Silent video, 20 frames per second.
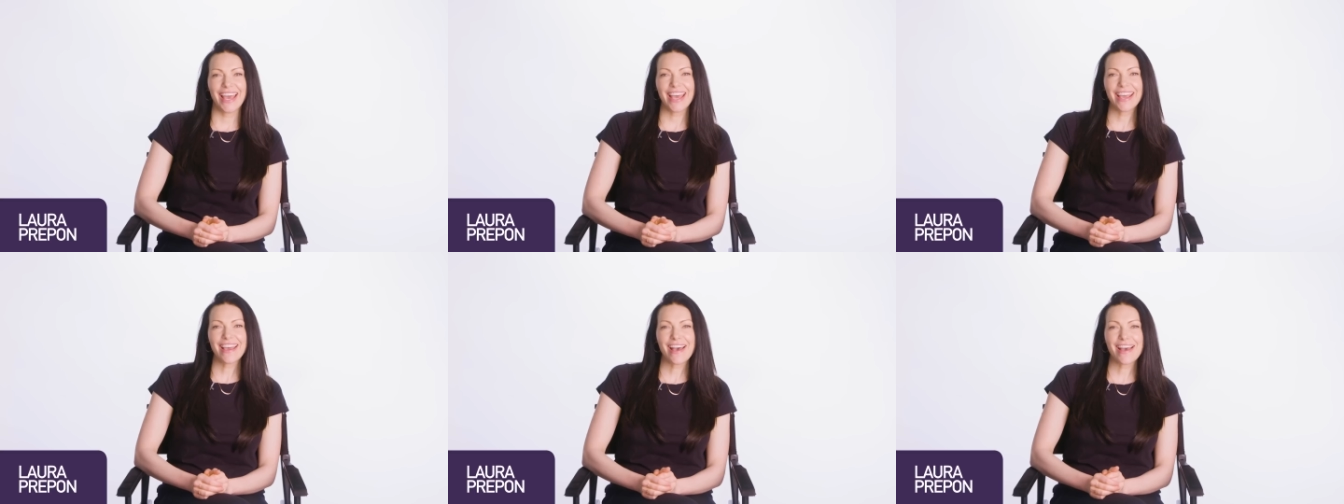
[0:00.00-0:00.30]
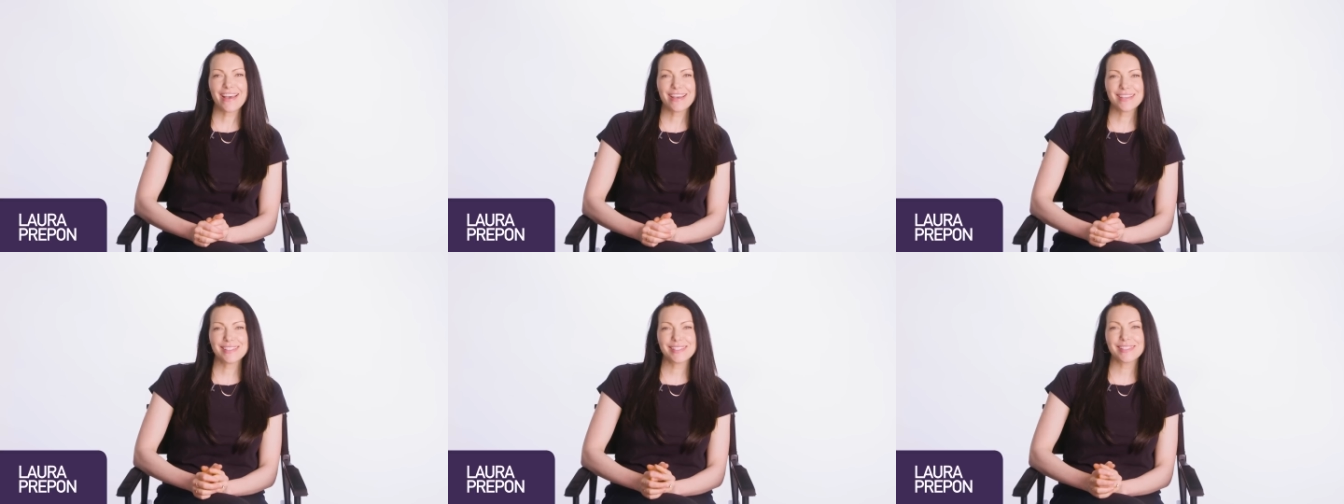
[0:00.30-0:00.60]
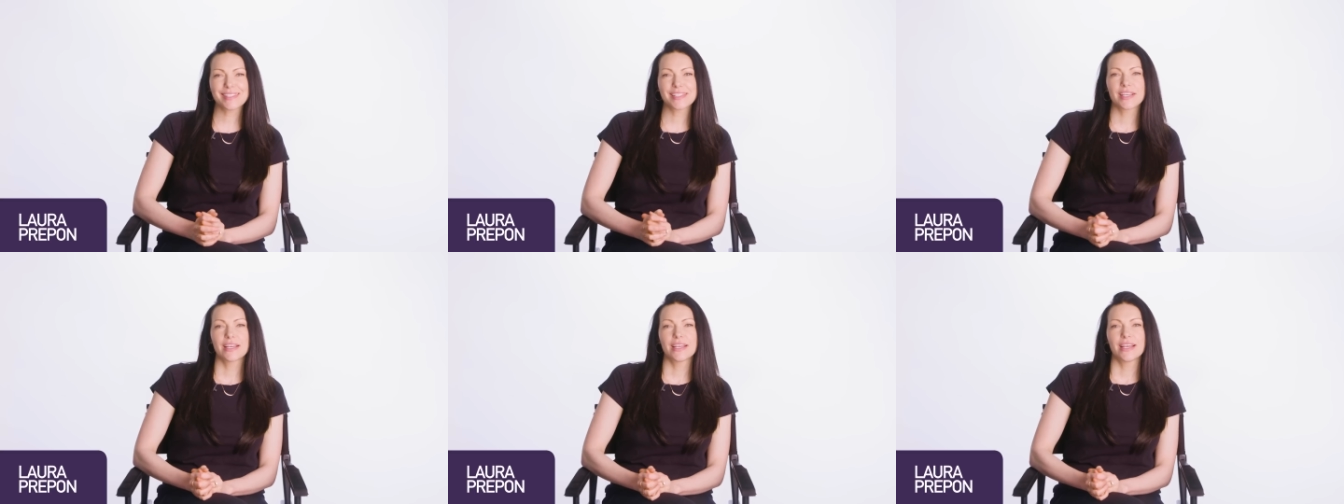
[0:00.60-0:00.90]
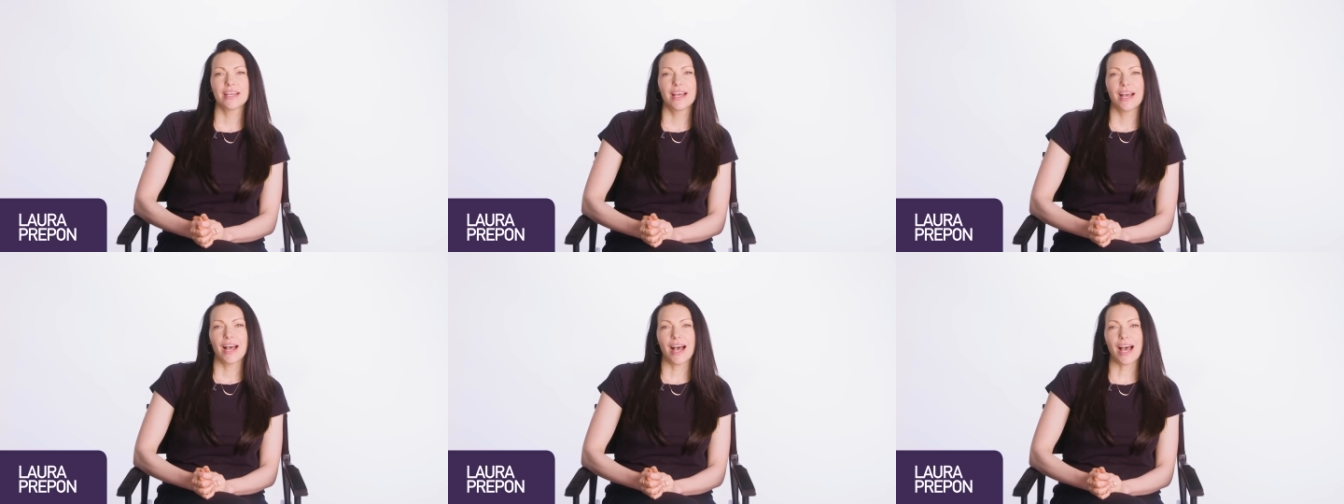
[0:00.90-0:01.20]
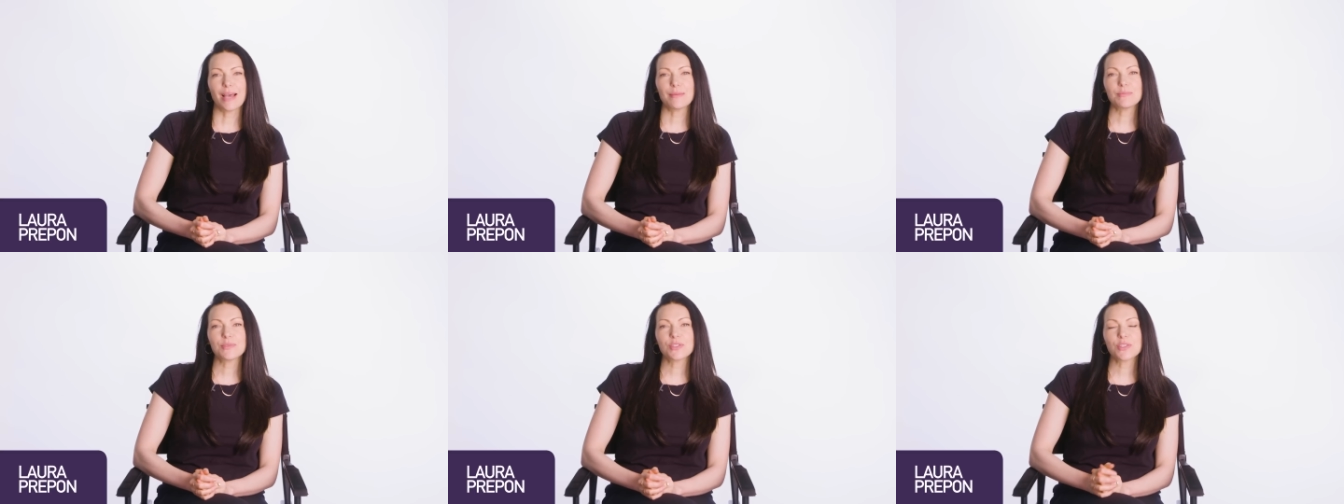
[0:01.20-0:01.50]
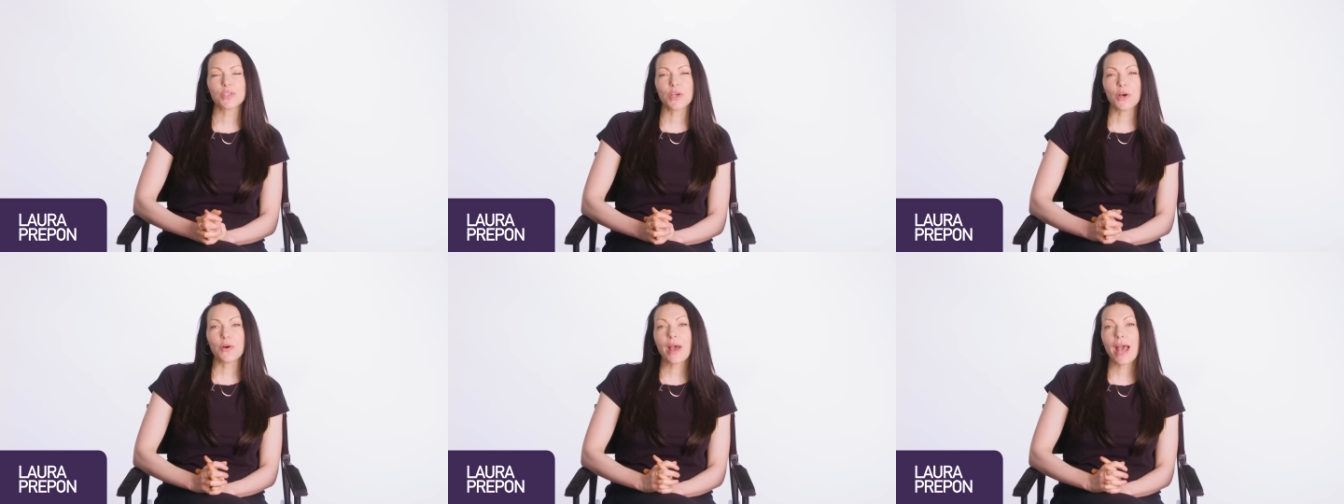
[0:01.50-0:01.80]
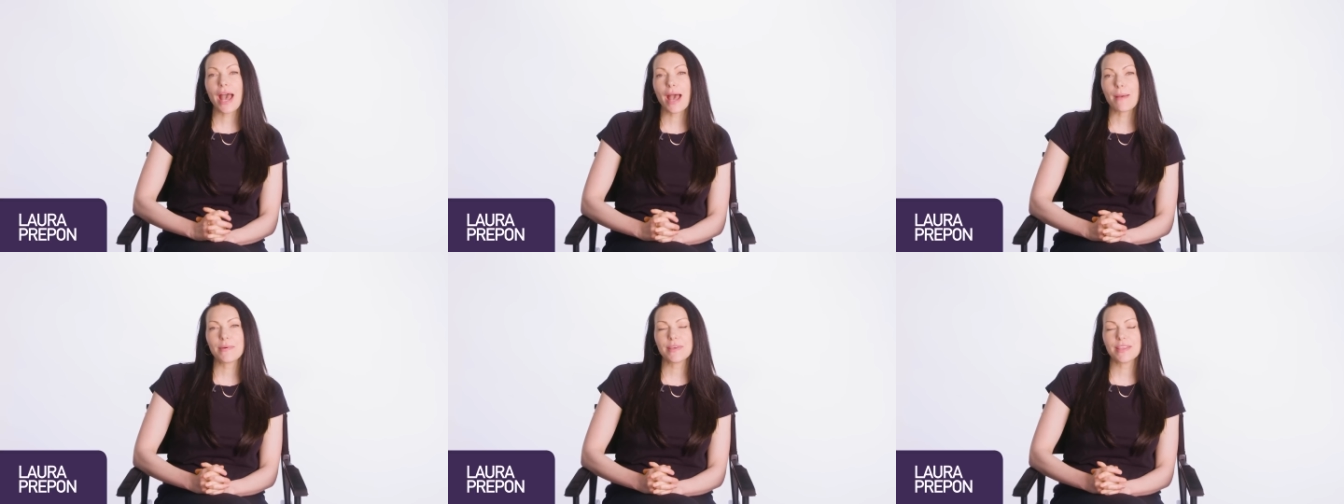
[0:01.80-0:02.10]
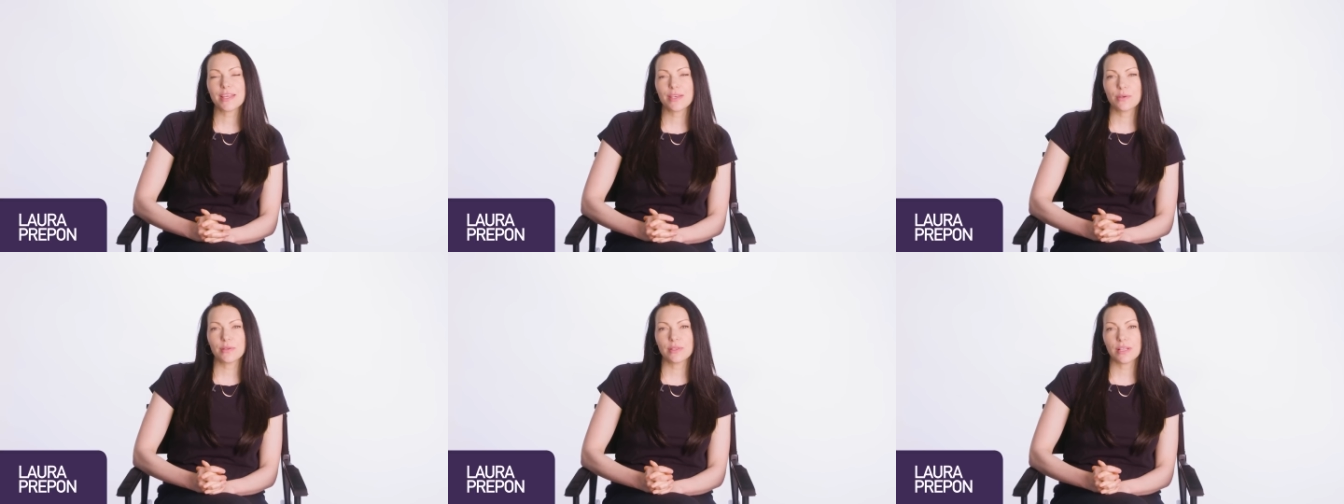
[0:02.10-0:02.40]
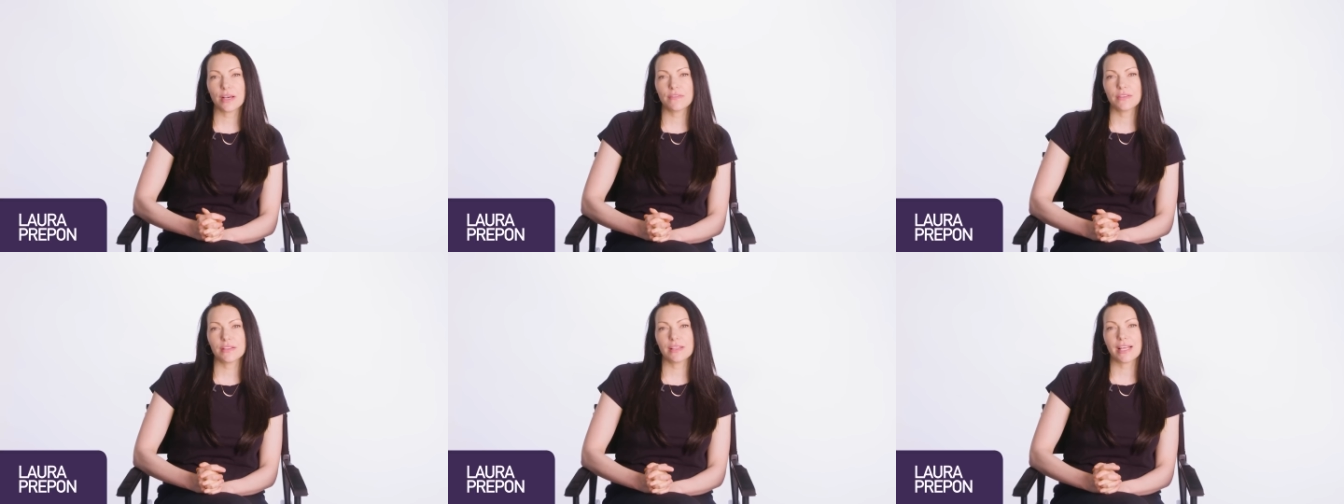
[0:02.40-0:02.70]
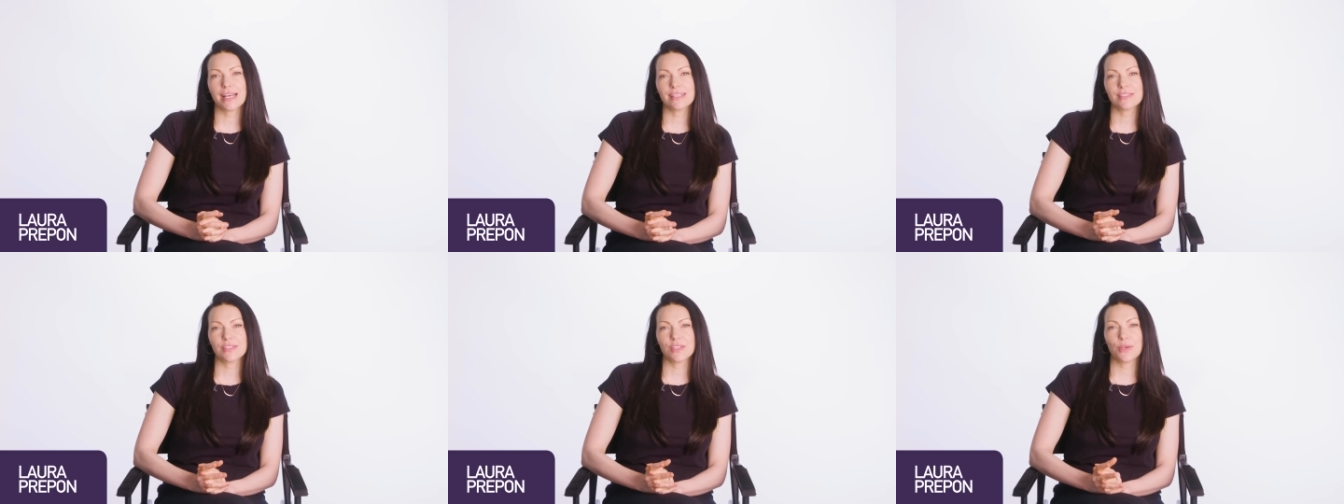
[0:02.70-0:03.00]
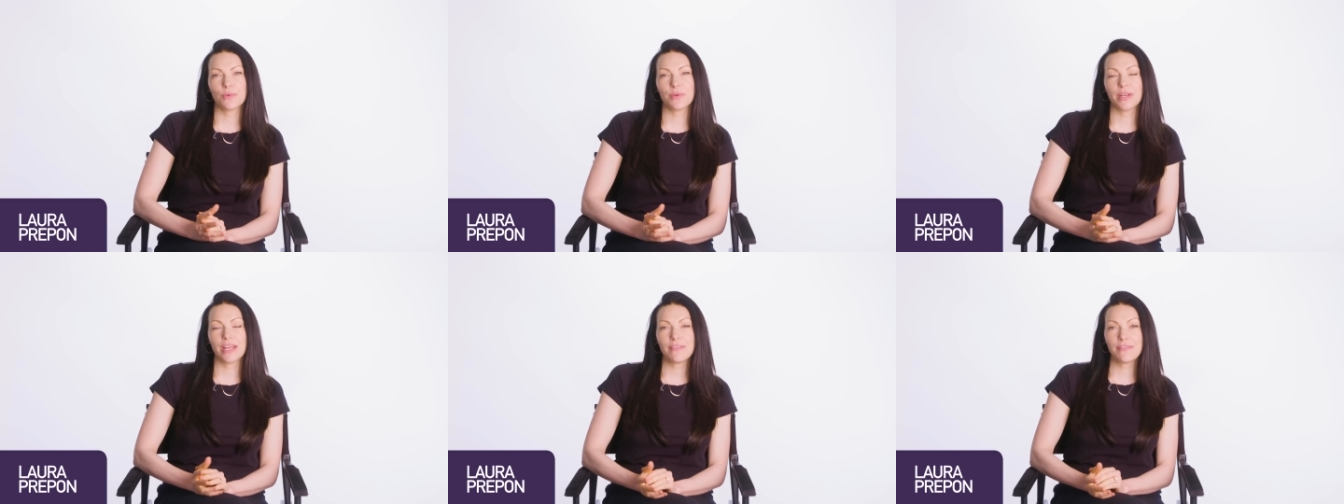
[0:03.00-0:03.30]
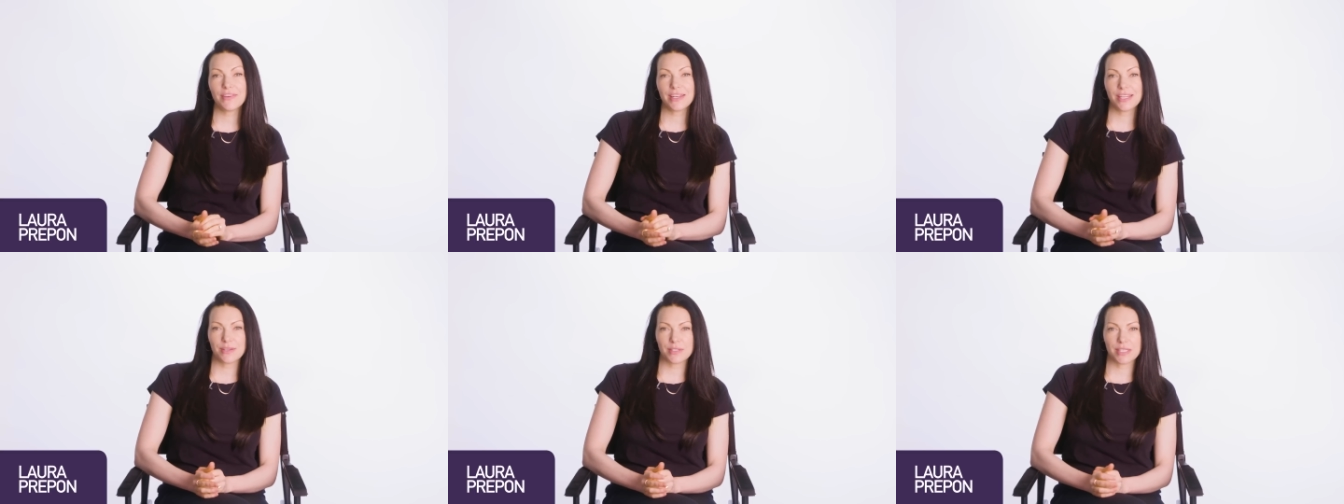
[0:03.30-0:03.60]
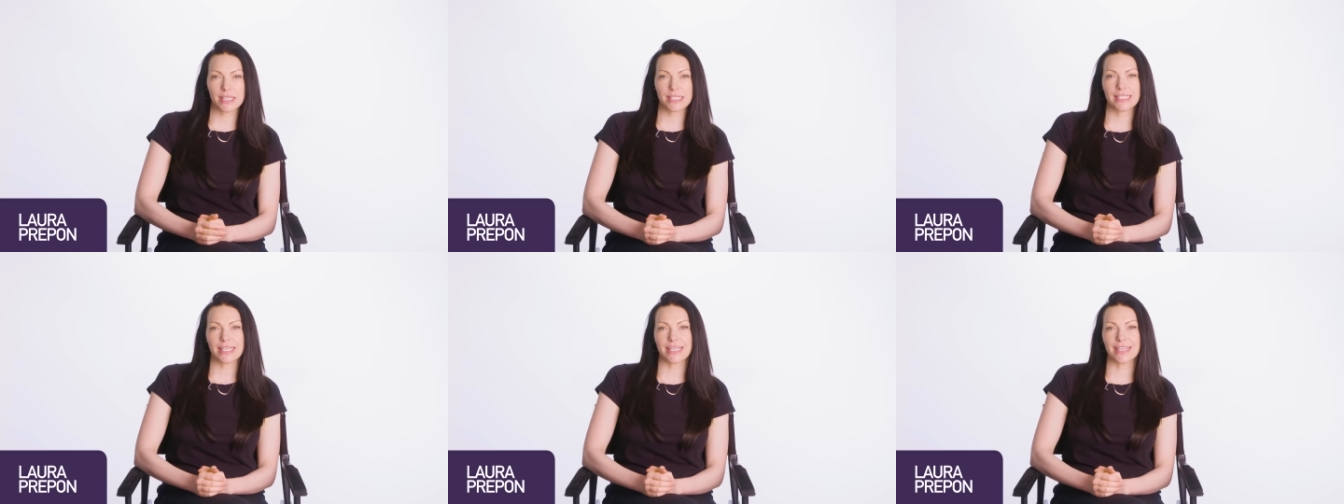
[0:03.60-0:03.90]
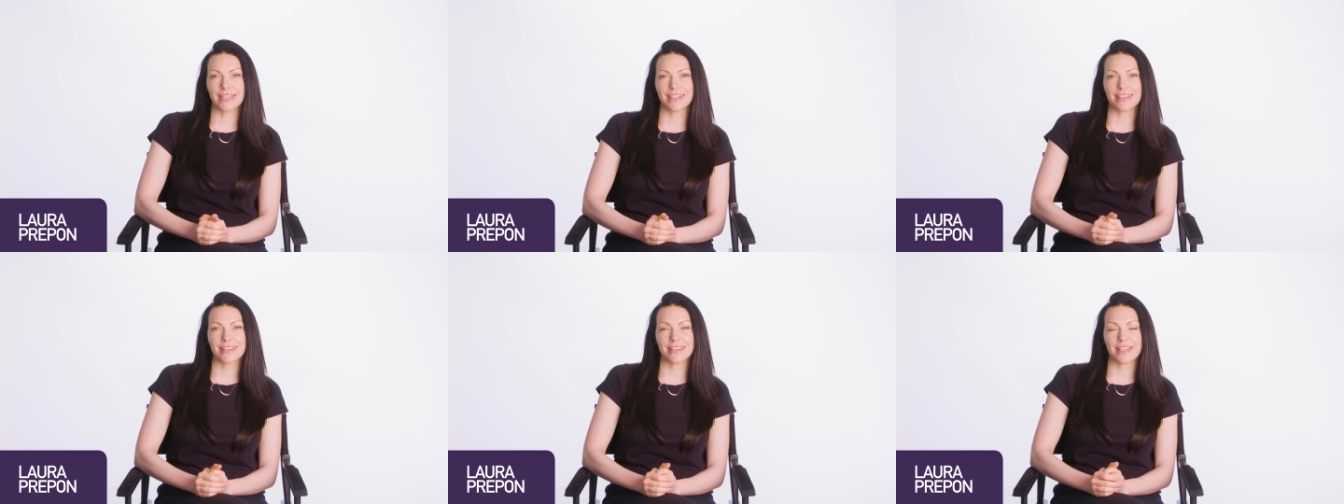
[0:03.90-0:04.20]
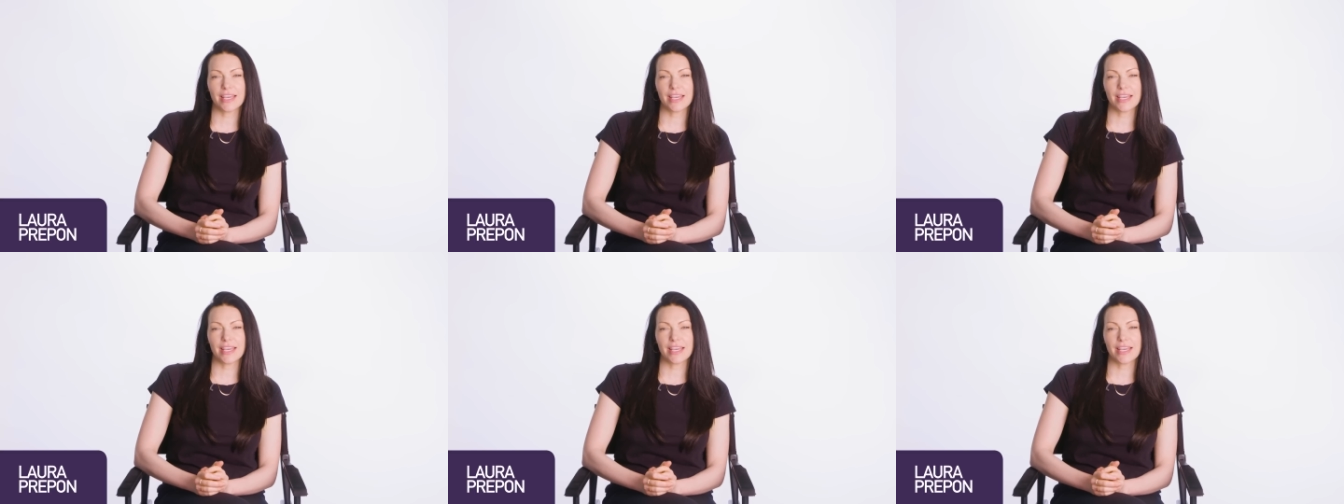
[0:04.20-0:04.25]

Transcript: Hey guys, I'm so happy that you love the last Q&A videos I did.